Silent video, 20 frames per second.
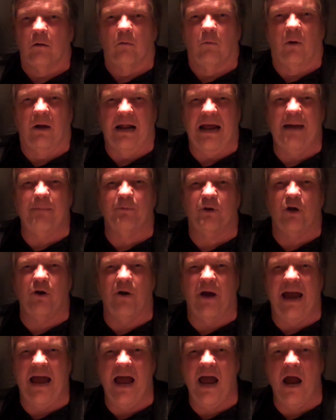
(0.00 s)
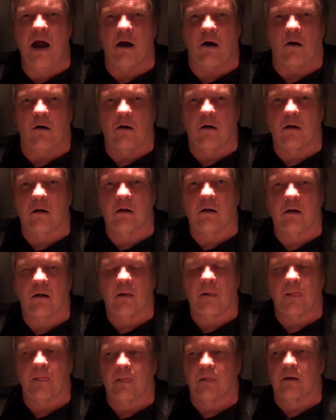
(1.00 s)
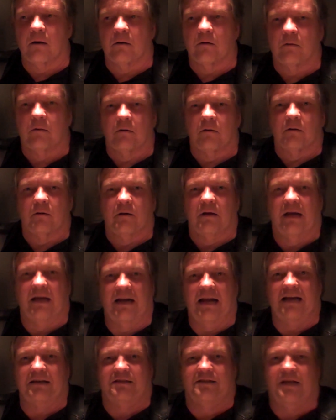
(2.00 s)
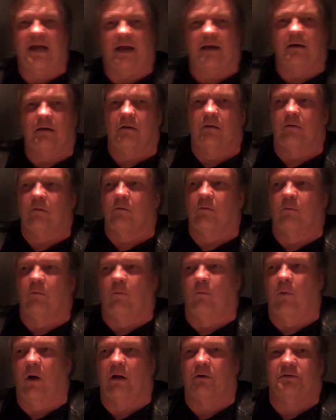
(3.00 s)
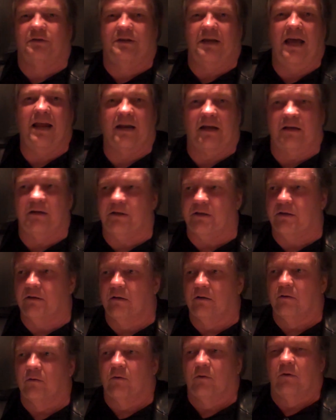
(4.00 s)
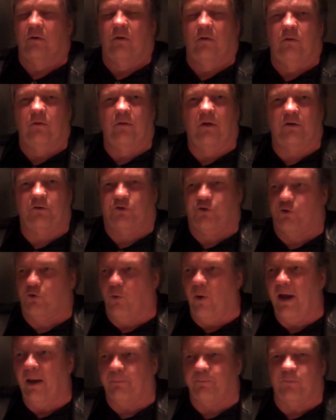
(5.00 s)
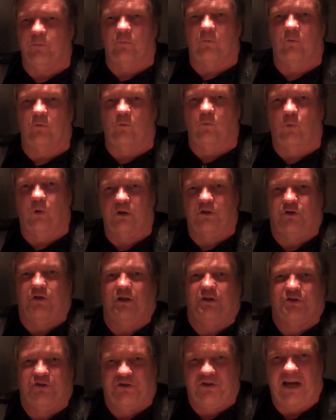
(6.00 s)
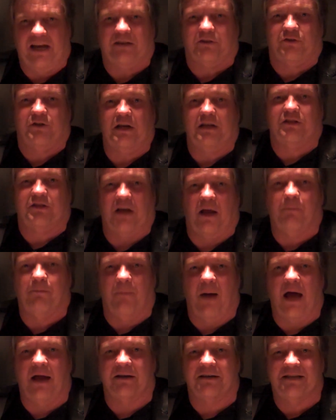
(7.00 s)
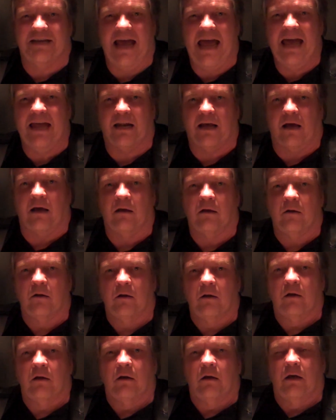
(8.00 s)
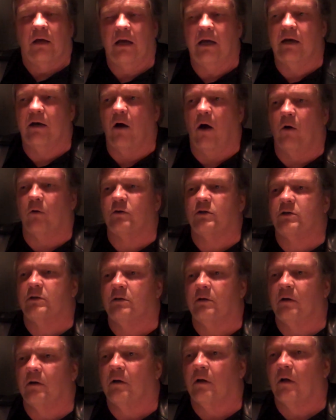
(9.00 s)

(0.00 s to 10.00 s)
what happened to your hair? And I said, well, Dennis, the script was the 60s on Montana. He goes,